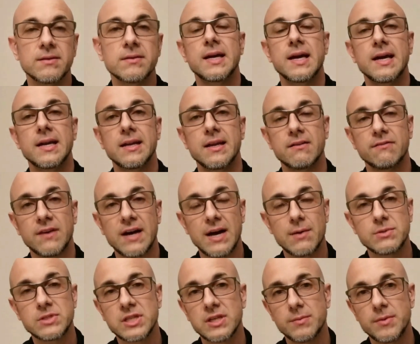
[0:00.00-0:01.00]
And if I
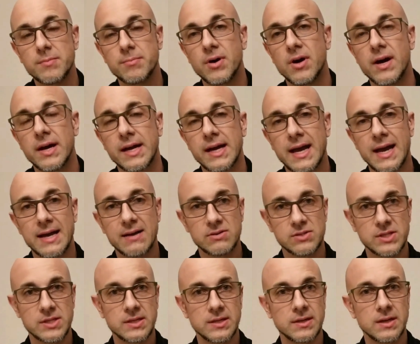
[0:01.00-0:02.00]
was going to be buying a
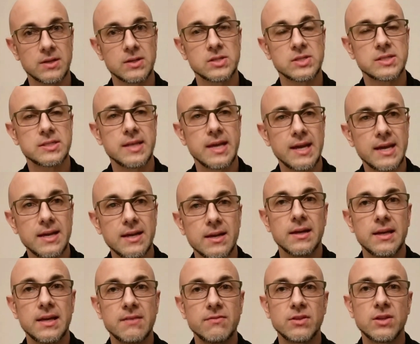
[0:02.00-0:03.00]
house in another state,
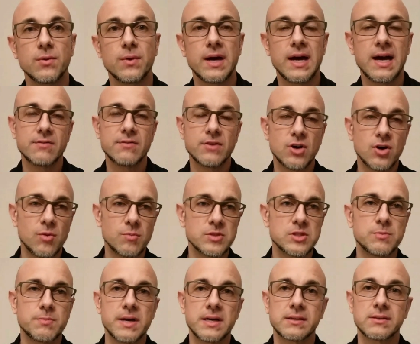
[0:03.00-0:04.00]
even though I a home
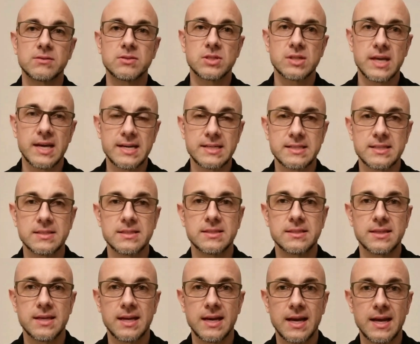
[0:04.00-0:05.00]
inspector's license
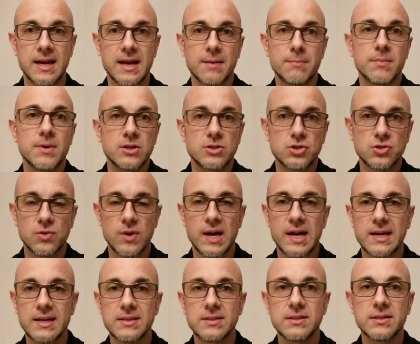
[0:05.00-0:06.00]
and I am
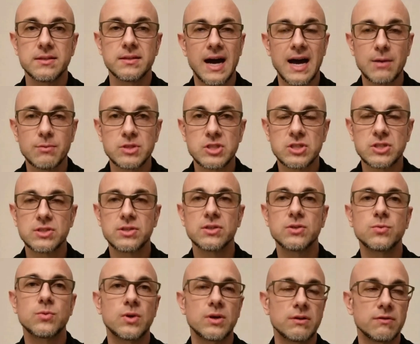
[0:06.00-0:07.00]
trained, I would
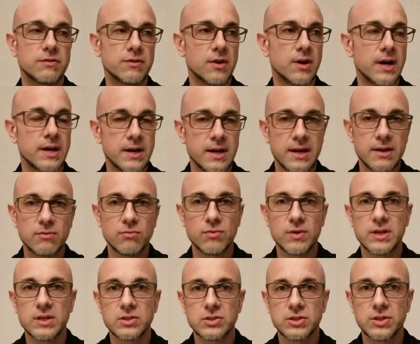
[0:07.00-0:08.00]
still want to find a
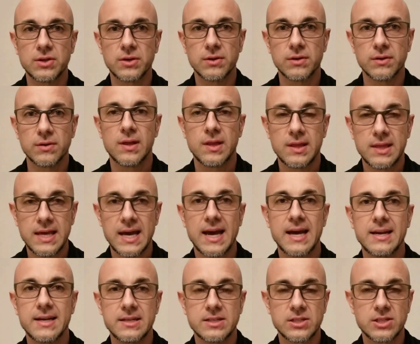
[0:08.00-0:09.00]
realtor
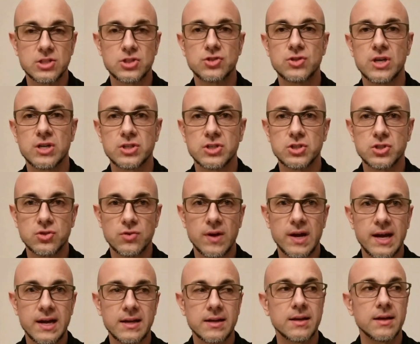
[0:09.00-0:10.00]
that is construction
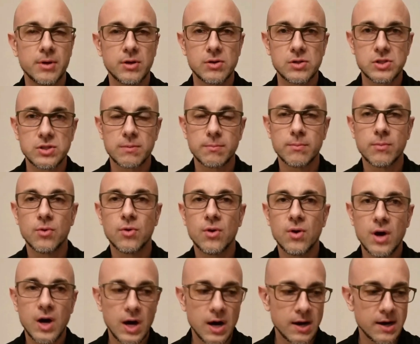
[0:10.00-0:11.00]
trained, because the
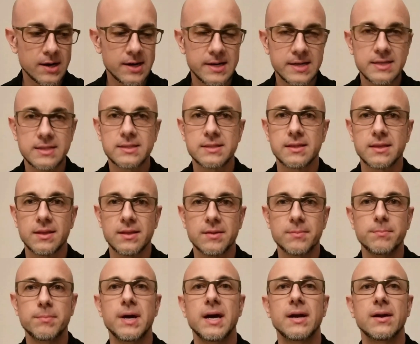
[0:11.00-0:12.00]
more eyes, the
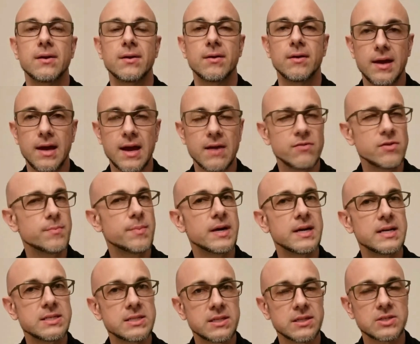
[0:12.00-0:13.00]
better. Better.
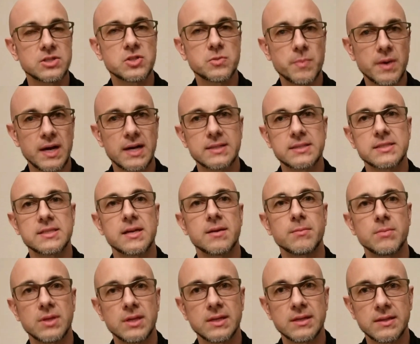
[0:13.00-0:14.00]
Everybody's going to spot
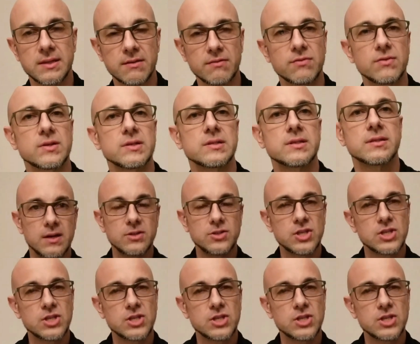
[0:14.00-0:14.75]
something different.